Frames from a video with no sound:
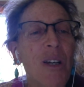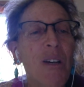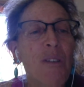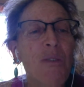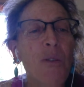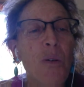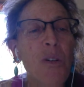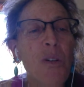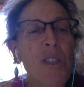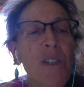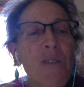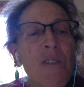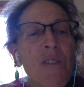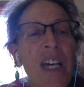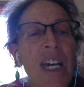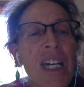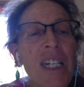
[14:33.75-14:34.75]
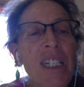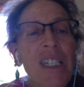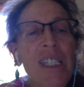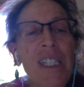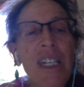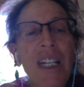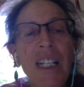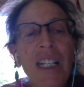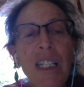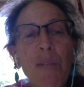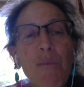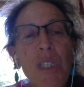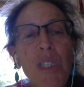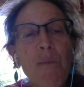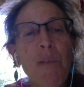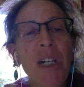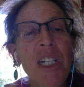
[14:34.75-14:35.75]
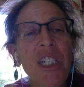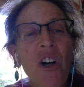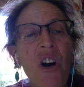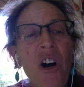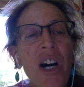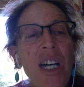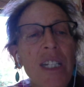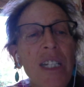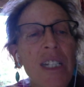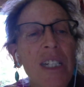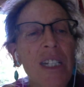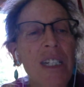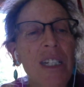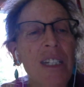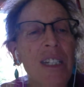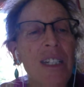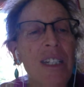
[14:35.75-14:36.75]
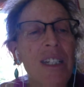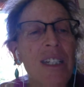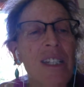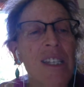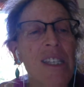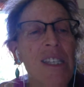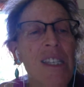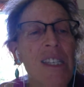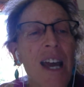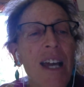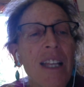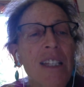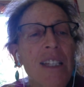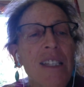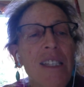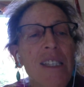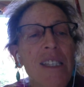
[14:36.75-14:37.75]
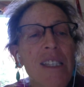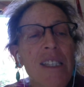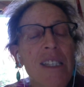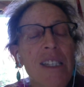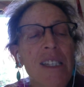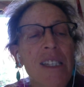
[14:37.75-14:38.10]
Forest of night is eclipsed by dawn. Silence.